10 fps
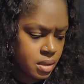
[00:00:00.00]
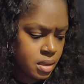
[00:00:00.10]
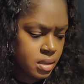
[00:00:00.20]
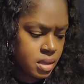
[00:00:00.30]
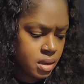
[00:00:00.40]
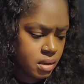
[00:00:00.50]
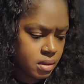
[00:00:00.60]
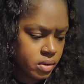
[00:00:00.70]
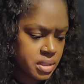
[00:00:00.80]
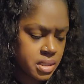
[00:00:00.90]
Yeah.
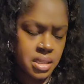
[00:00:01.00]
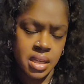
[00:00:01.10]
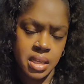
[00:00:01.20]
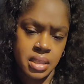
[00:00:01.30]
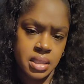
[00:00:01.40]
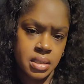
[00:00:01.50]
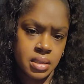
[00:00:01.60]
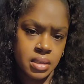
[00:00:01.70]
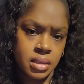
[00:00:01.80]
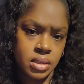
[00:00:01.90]
Kristen Dunst.
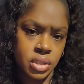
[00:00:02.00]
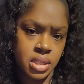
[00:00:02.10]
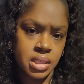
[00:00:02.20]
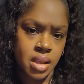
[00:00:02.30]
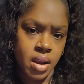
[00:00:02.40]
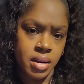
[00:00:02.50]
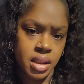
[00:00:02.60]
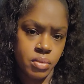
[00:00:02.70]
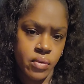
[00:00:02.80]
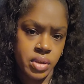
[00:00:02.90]
She starred in
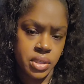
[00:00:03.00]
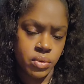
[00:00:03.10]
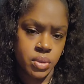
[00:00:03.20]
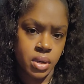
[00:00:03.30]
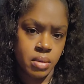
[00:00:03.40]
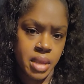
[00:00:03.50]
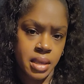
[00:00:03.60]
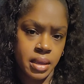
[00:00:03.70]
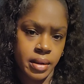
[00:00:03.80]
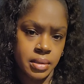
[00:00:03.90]
that movie. She was one of the main
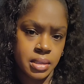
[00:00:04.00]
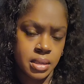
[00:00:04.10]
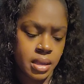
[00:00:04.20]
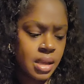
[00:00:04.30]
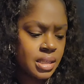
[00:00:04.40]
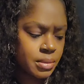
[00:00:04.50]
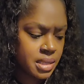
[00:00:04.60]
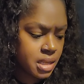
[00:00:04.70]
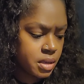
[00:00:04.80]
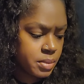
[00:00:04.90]
characters in it. Somebody's
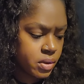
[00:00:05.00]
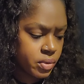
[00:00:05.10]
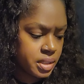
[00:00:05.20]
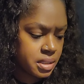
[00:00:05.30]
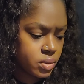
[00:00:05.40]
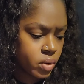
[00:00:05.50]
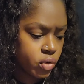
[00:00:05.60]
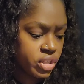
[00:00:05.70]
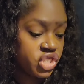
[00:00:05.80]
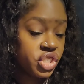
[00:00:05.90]
name could be Kristen or
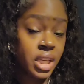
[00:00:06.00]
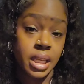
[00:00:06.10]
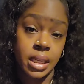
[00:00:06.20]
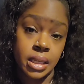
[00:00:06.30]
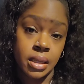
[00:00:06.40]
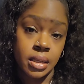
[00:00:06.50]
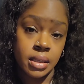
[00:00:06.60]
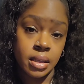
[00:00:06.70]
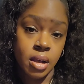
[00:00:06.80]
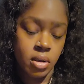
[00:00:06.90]
Christian
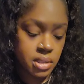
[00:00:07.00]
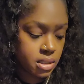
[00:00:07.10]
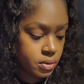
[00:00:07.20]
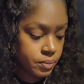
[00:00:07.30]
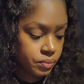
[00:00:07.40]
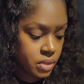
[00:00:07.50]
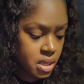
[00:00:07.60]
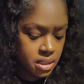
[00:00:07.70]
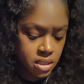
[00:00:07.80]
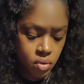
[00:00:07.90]
also.
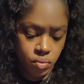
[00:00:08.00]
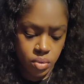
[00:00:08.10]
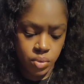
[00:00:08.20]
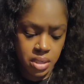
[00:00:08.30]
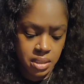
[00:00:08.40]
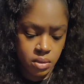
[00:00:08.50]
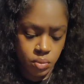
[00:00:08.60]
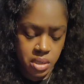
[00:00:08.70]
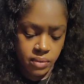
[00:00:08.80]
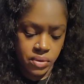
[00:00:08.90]
So we, are going to see what
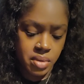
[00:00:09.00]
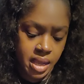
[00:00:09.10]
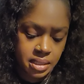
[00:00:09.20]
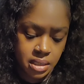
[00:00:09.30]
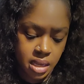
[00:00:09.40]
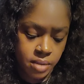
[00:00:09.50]
we get for you guys today.